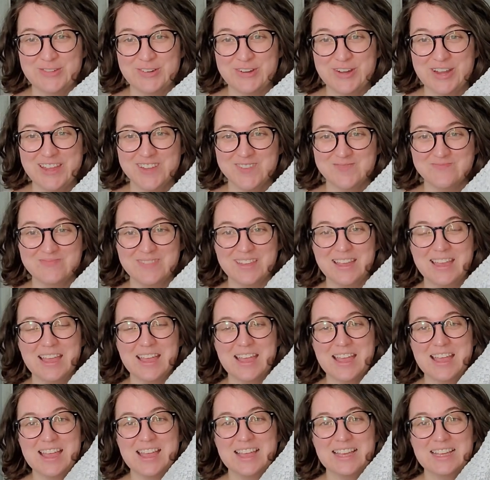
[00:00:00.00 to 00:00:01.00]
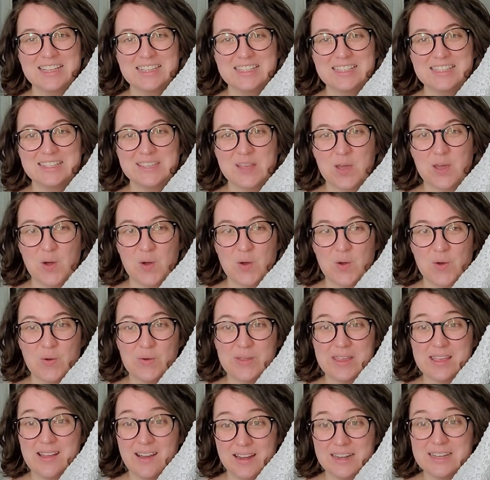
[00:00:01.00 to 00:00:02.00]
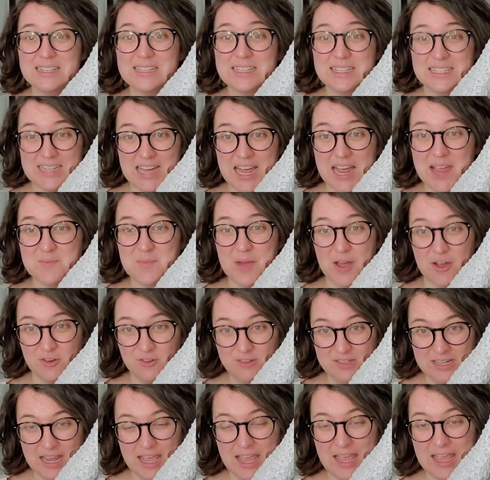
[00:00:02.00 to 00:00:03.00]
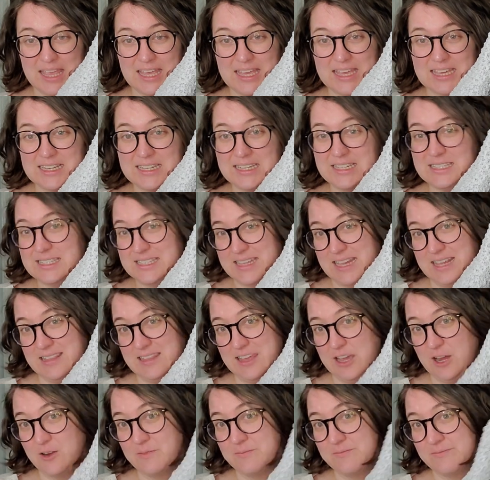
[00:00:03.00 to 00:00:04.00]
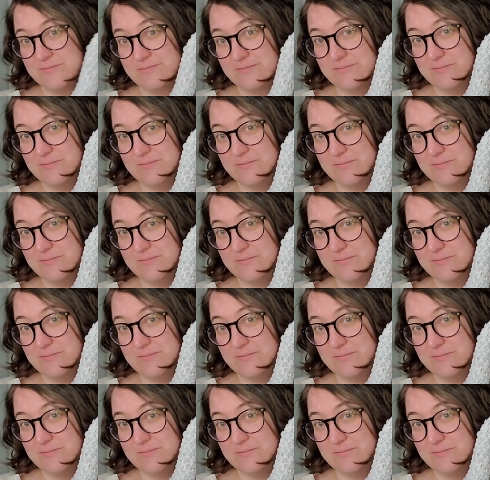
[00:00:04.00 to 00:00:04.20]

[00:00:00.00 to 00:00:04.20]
for him. So he got into timeout and he stayed there